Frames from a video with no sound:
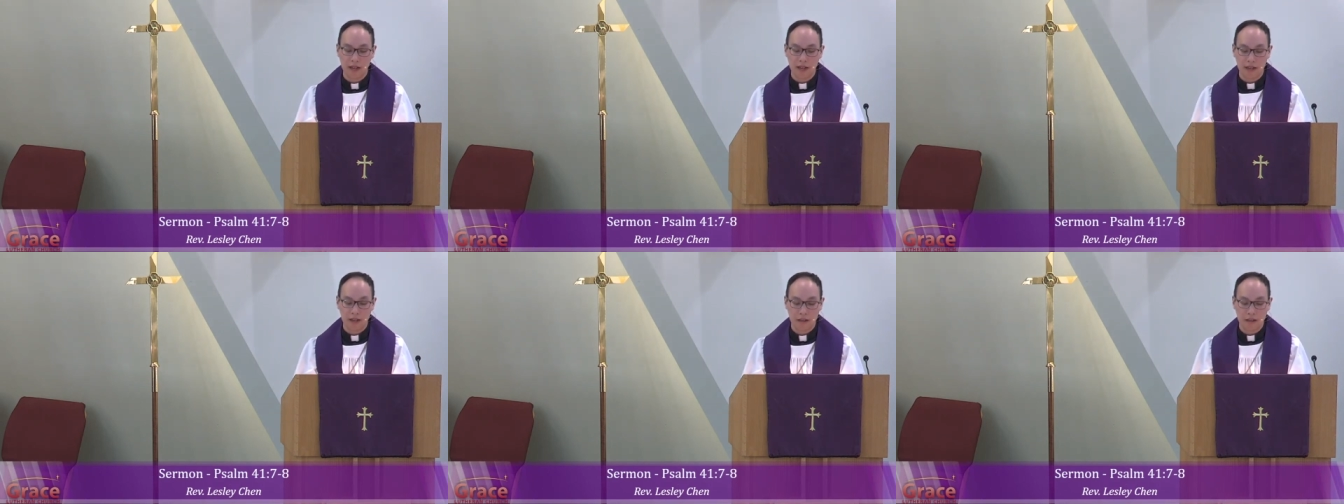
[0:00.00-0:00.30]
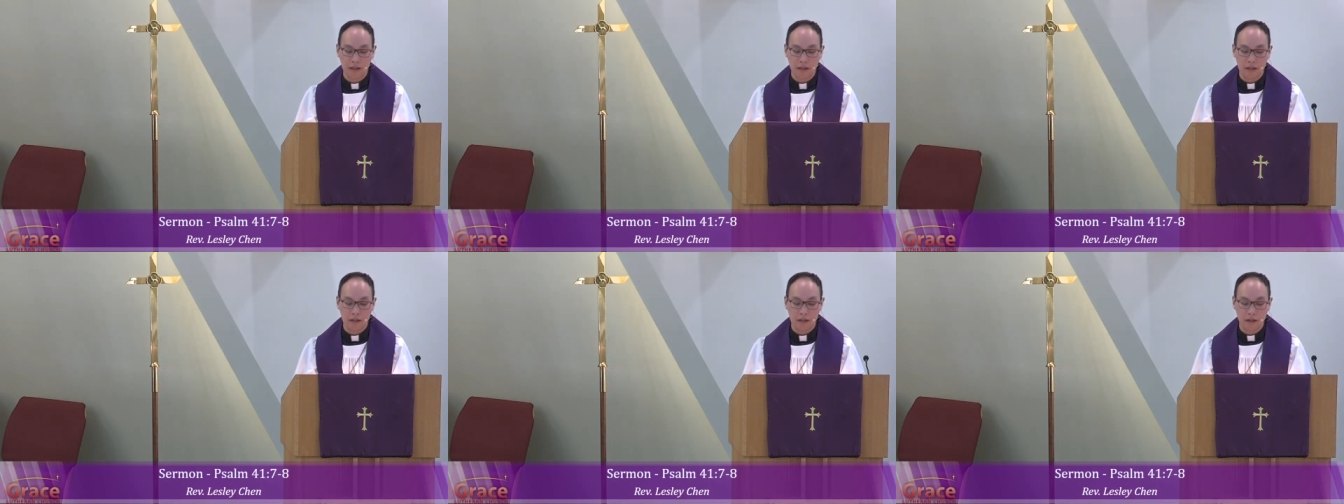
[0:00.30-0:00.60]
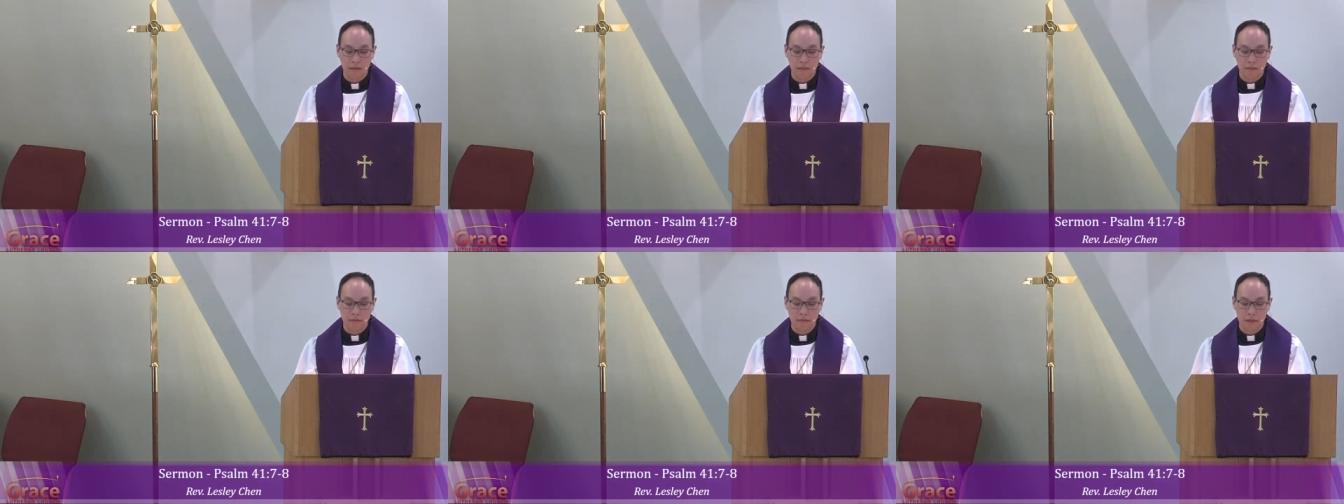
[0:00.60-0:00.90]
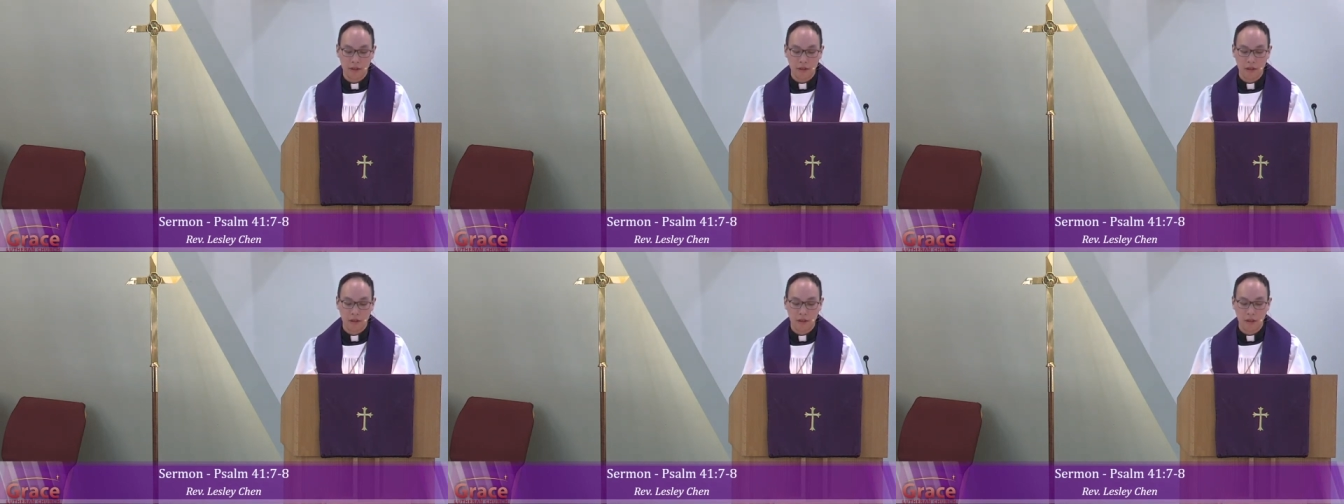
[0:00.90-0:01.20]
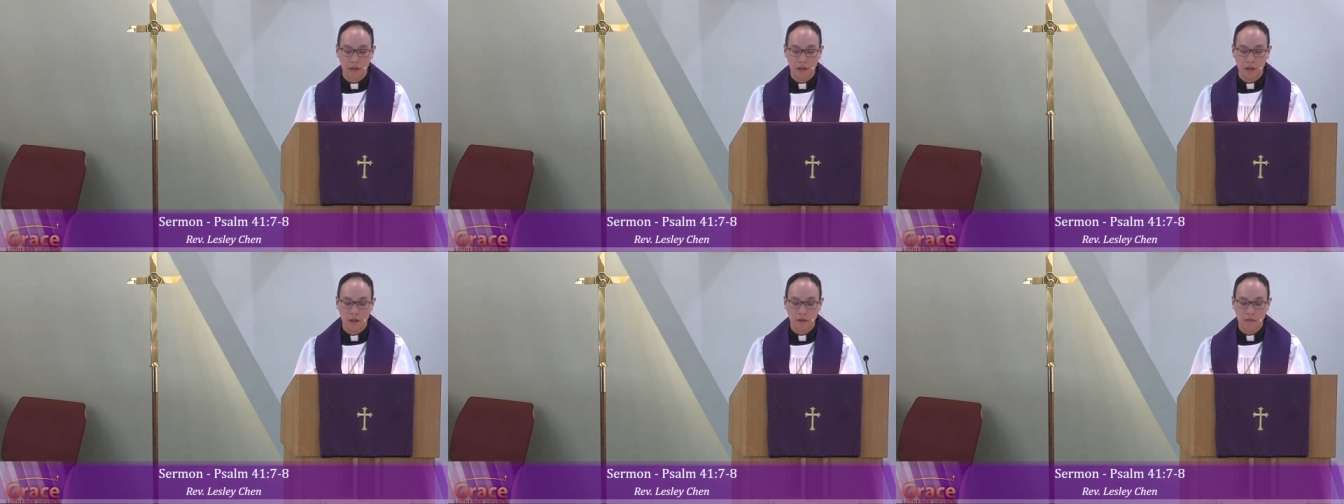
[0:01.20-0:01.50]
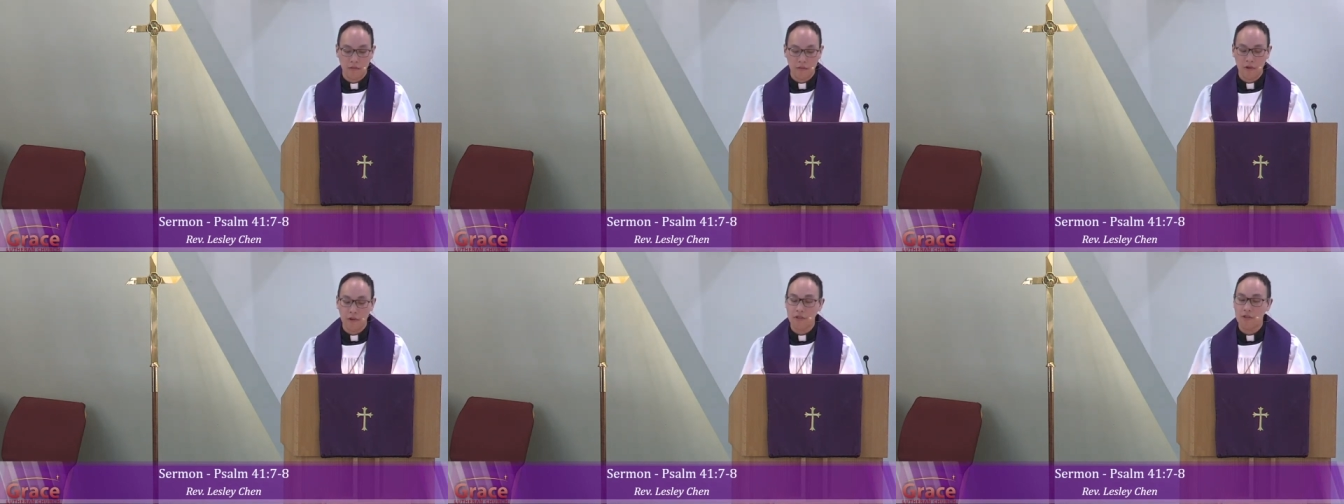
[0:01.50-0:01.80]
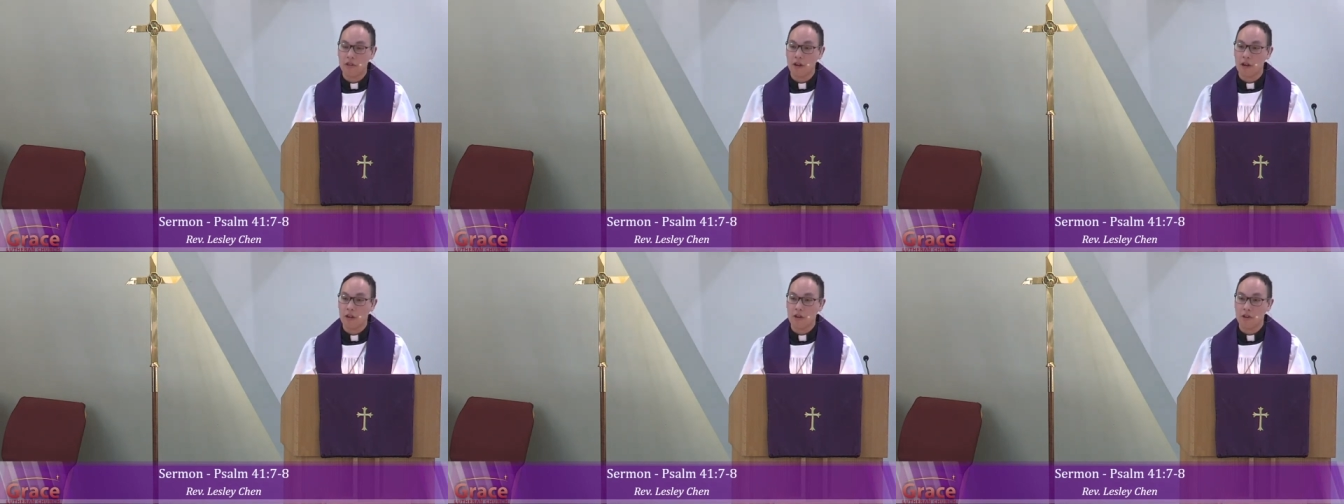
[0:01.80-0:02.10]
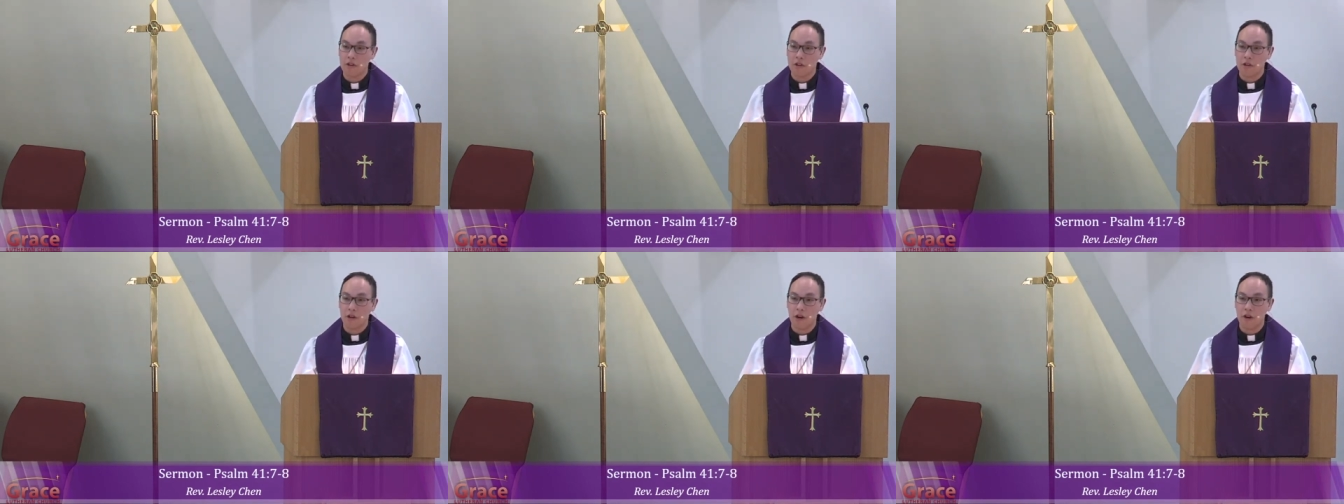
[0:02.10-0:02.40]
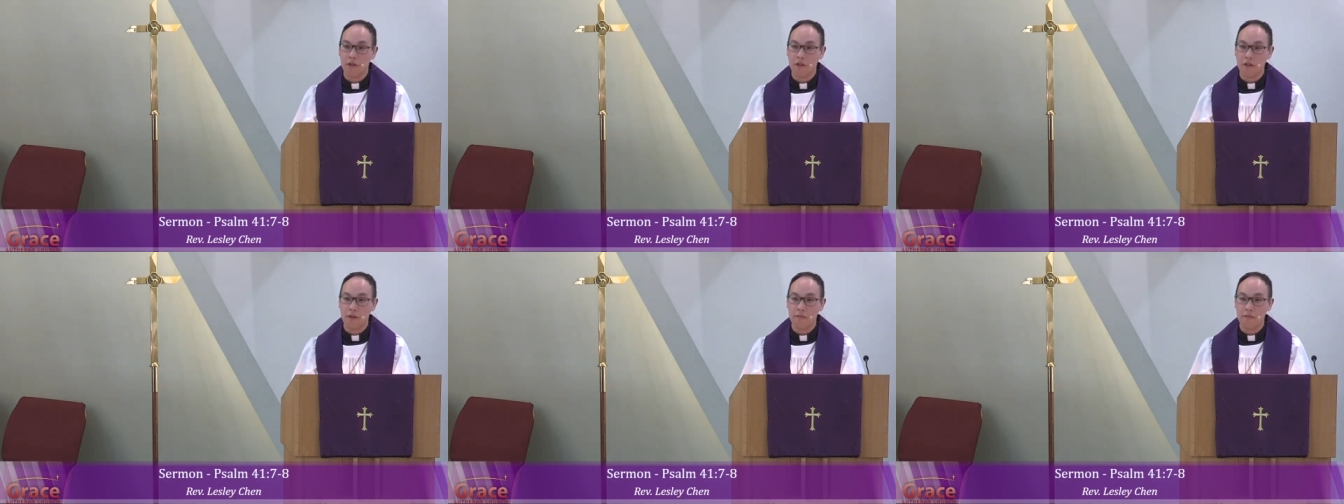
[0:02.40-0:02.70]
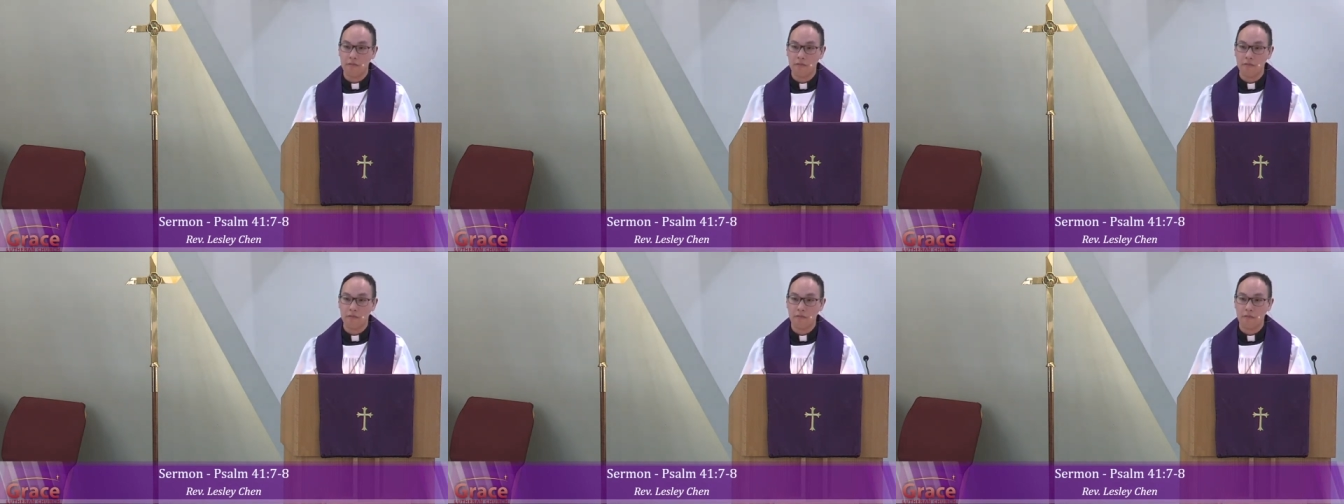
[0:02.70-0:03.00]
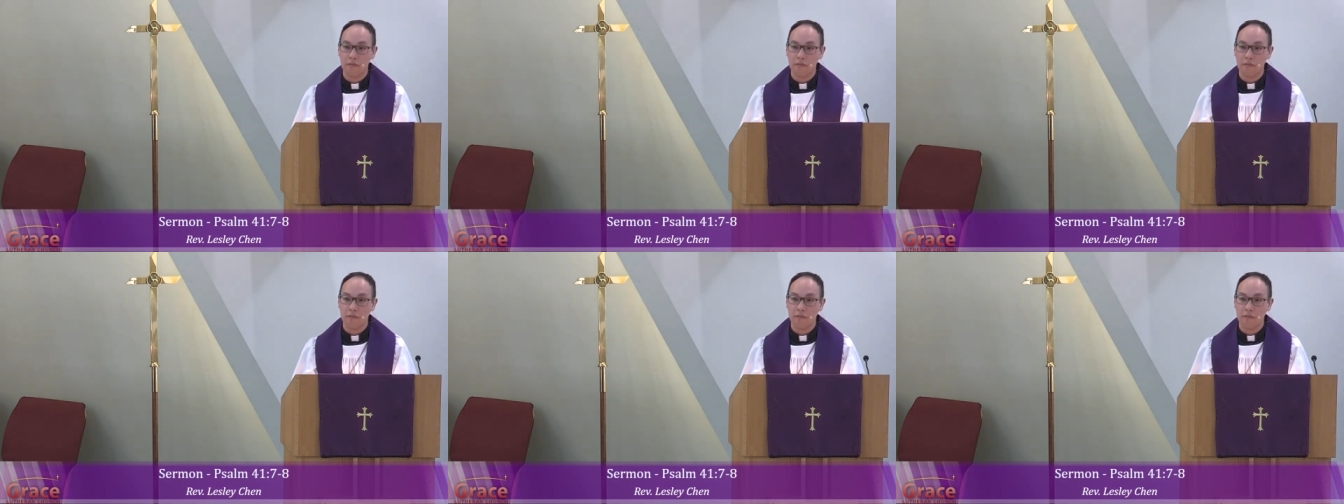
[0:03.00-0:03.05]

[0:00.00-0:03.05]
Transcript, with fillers: agony for his daughter to call him.